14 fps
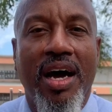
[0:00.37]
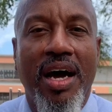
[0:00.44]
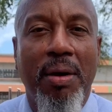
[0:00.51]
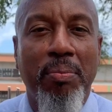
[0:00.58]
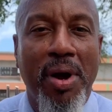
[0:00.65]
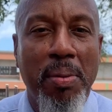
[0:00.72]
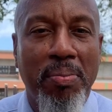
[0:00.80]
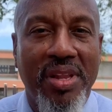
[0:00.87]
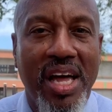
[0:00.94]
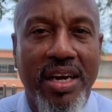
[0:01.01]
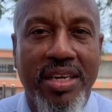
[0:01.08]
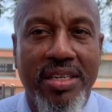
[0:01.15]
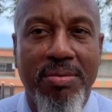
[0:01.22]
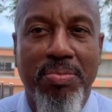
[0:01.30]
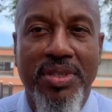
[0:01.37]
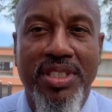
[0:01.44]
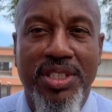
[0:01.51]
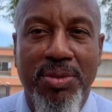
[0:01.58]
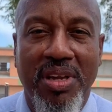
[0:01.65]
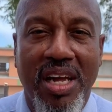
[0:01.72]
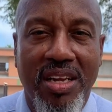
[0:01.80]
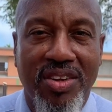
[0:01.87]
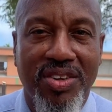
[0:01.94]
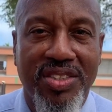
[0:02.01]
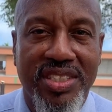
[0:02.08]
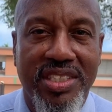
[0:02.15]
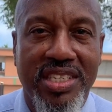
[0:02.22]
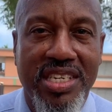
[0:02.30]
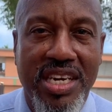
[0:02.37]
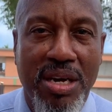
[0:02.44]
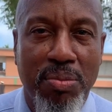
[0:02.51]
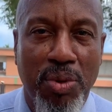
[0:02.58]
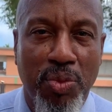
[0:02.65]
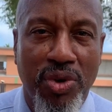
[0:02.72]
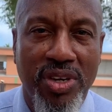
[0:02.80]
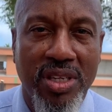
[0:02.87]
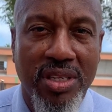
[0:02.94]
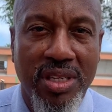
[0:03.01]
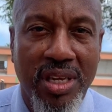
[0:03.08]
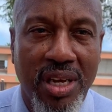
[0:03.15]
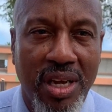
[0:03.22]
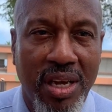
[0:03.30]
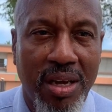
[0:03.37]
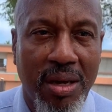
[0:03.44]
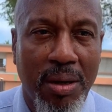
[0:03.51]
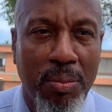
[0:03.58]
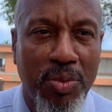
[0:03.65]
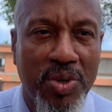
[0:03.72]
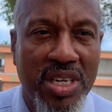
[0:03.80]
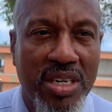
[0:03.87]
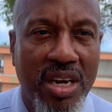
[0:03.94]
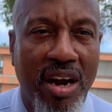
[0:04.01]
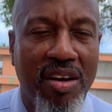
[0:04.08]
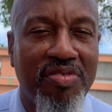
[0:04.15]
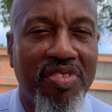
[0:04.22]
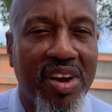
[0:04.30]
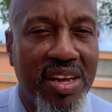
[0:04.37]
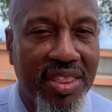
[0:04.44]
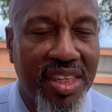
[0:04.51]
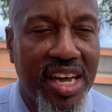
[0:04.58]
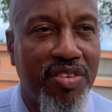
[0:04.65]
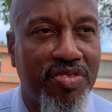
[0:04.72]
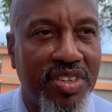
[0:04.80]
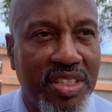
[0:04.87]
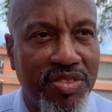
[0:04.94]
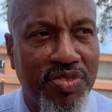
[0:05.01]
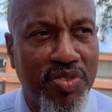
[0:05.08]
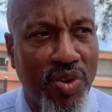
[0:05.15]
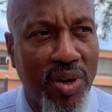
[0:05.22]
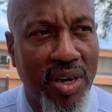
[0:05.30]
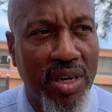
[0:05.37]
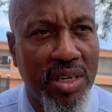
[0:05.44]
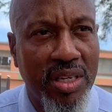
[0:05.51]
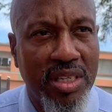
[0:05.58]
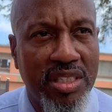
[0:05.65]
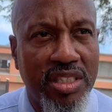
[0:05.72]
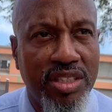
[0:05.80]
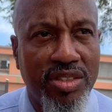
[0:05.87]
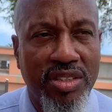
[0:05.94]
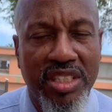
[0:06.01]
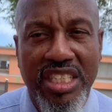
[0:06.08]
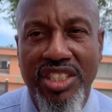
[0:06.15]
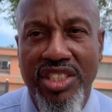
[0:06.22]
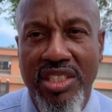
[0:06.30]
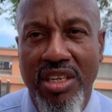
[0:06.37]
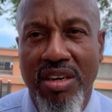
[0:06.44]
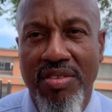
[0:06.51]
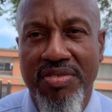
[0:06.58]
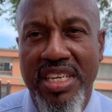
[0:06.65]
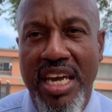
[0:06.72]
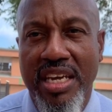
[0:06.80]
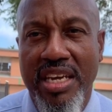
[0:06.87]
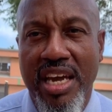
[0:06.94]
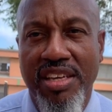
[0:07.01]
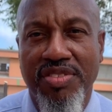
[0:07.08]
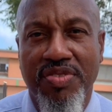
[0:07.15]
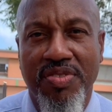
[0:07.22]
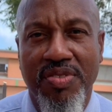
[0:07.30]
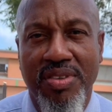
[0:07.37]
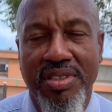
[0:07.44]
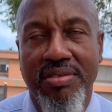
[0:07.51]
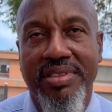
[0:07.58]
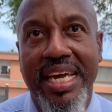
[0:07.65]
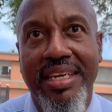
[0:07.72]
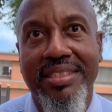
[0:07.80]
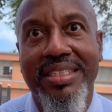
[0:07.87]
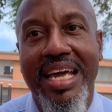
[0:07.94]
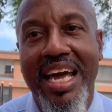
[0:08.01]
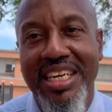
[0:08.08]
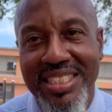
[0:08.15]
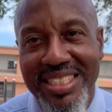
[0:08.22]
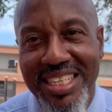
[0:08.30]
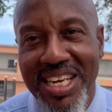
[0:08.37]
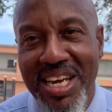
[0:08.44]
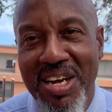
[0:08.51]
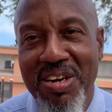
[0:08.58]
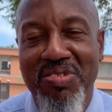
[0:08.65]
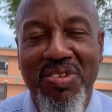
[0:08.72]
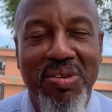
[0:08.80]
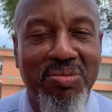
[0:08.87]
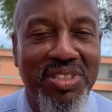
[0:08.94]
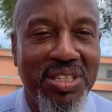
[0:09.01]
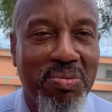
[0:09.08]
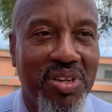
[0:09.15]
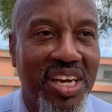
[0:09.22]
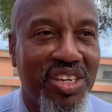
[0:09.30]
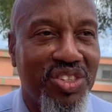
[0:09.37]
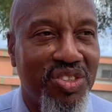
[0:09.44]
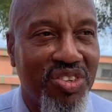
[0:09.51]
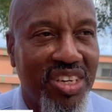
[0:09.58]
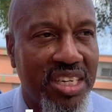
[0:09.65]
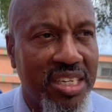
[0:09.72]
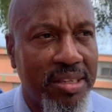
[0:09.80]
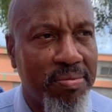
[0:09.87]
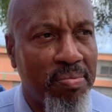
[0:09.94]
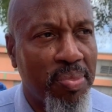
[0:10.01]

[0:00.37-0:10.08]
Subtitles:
I'm Brent Blackett, Principal at Lawrence TGA Memorial. We are very thankful for the donation of 10 bets from Simplex Trading.